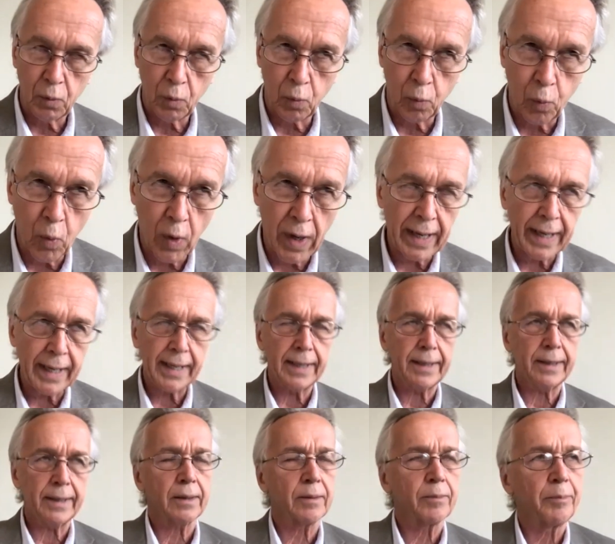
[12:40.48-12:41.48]

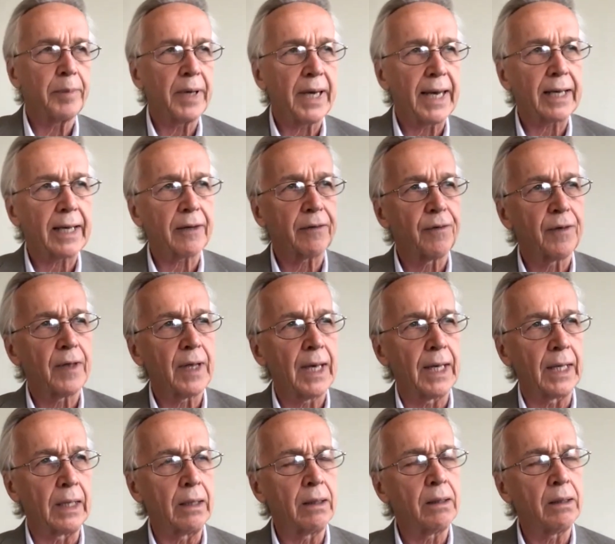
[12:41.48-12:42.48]
Why back
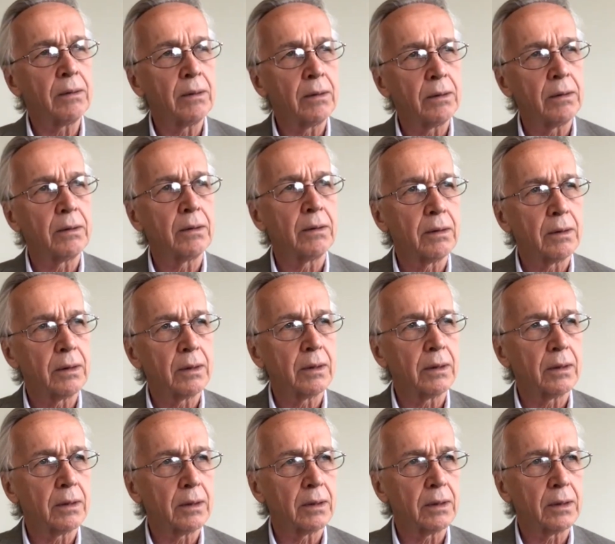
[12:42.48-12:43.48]
then
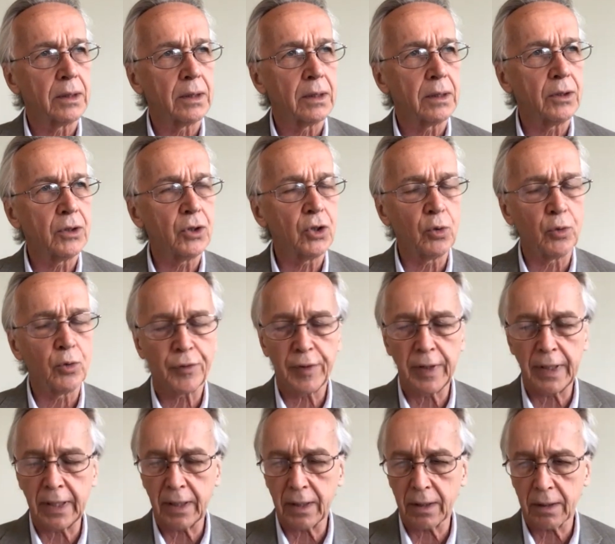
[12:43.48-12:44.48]
do you
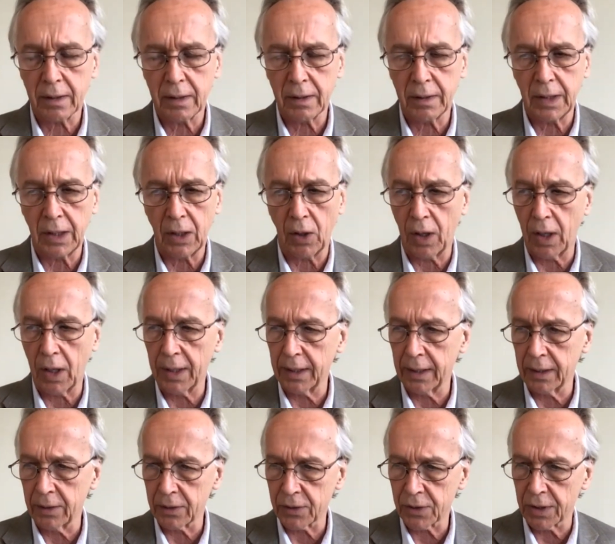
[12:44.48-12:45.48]
think the
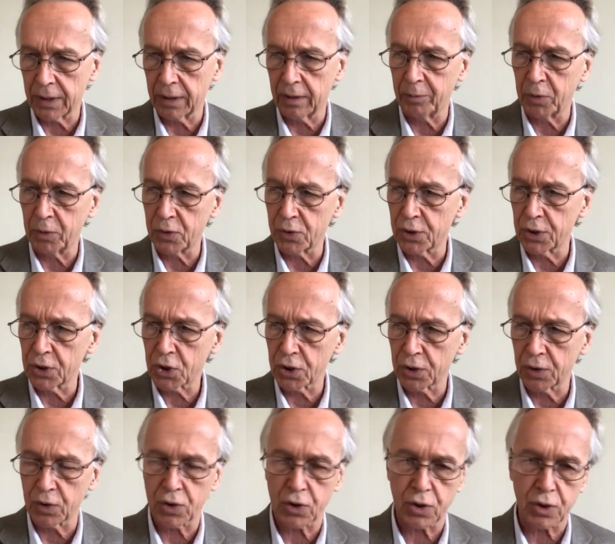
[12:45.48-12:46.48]
audience and the
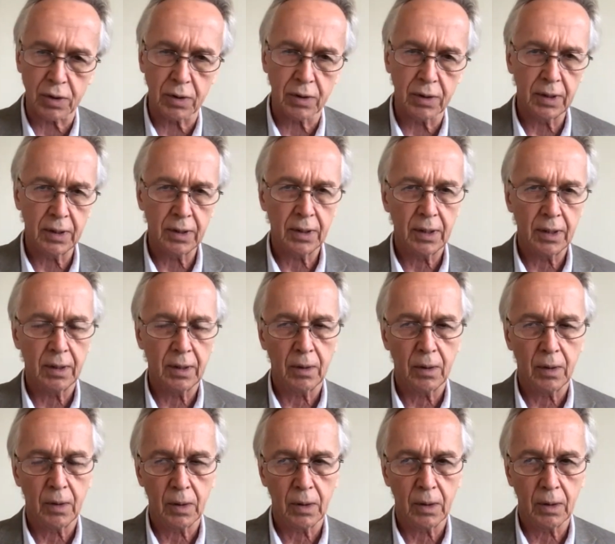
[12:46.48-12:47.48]
musicians
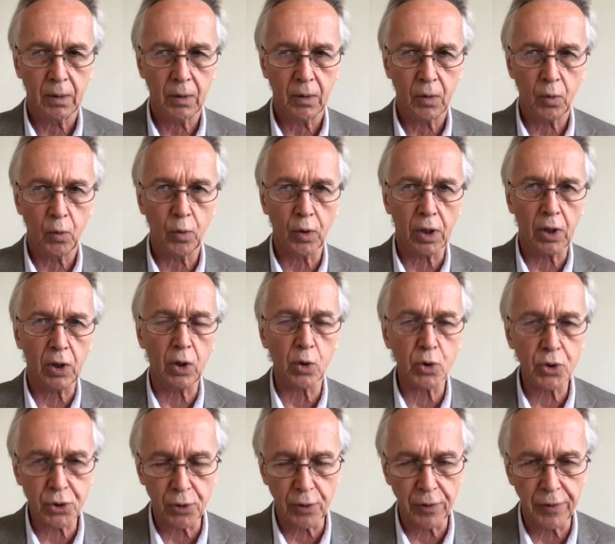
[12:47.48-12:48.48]
were
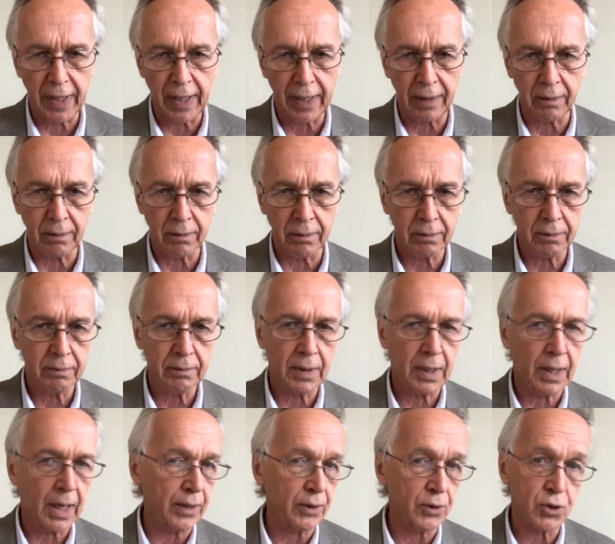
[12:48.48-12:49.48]
closer than
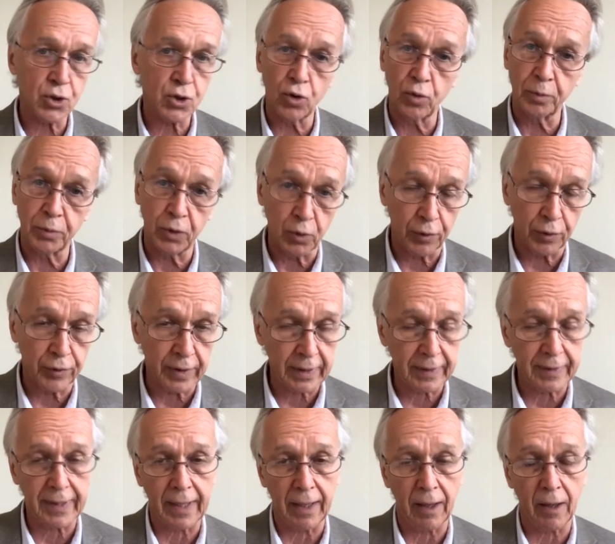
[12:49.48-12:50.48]
I assume you
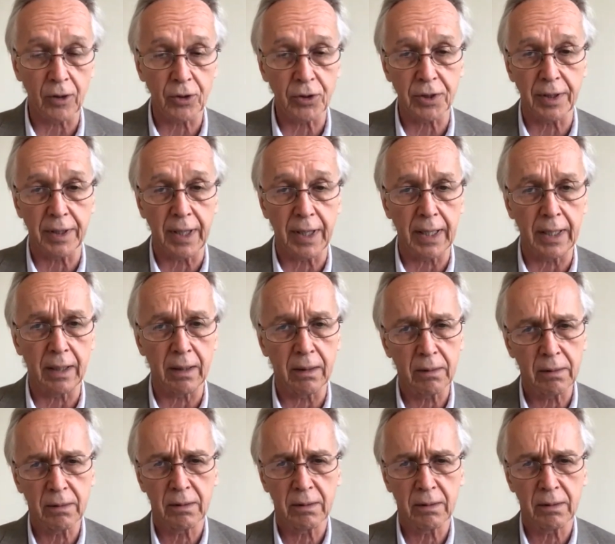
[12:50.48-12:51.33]
think they are today?